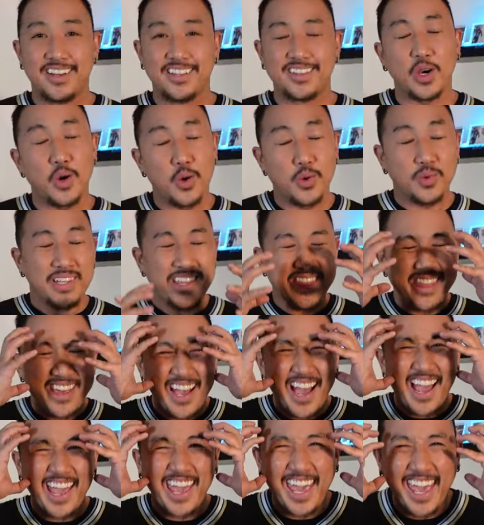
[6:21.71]
The only thing
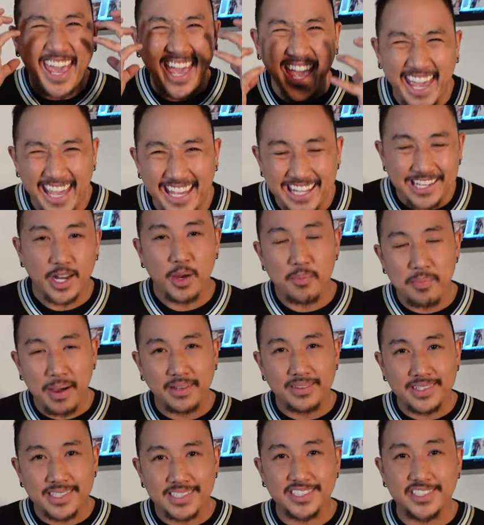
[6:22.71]
I hate
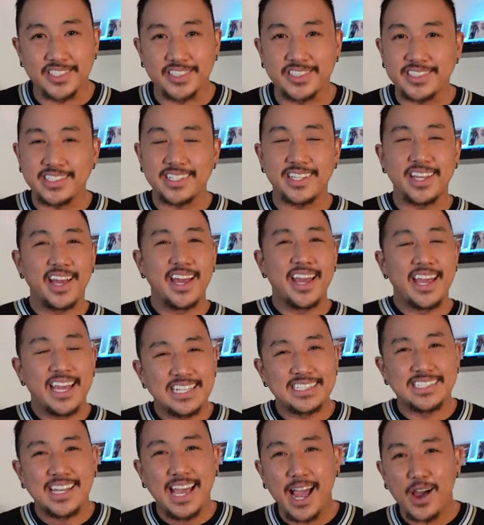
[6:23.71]
about this jersey
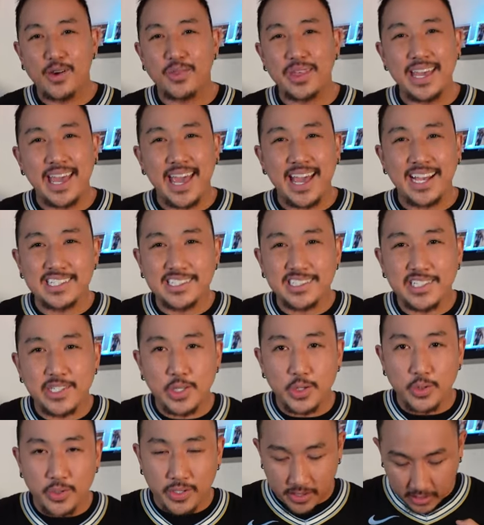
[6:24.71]
is how they
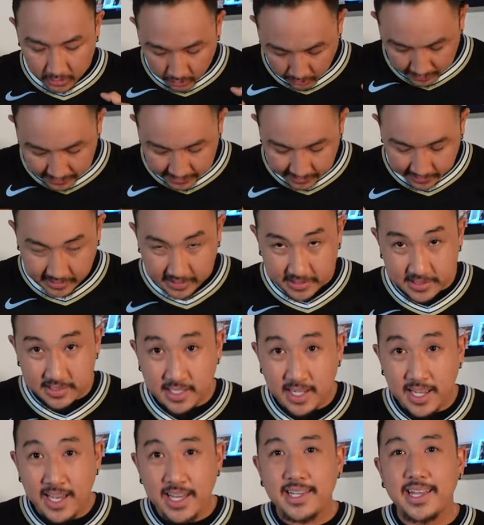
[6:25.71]
executed the Grizzlies.
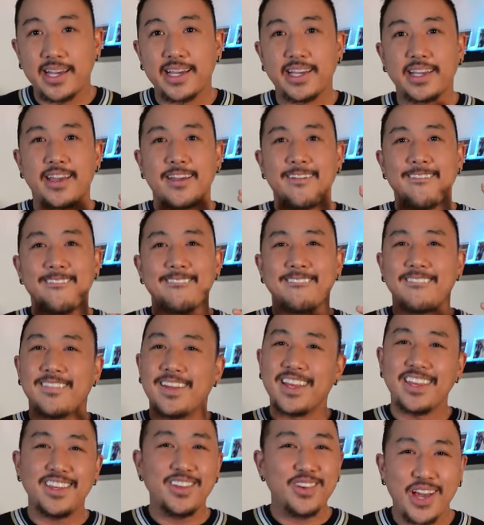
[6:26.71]
Like,
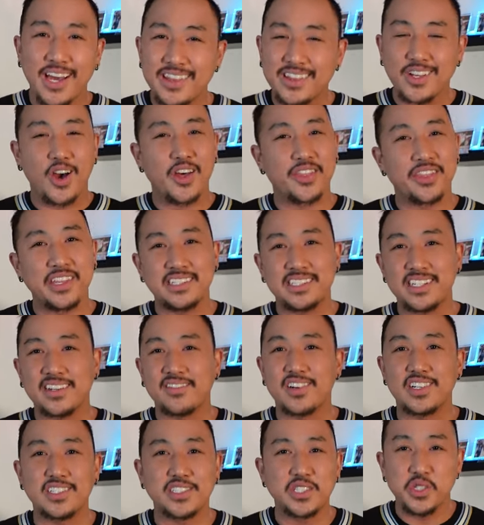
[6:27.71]
you got the authentic
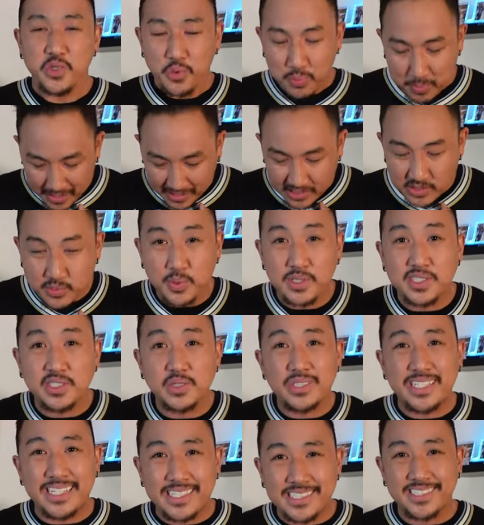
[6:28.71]
version, you might as well
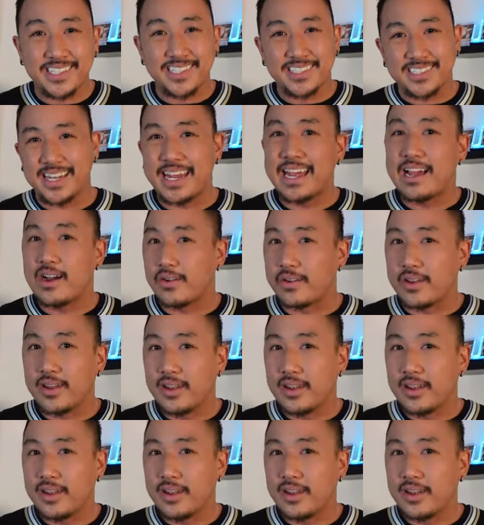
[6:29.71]
stitch this down.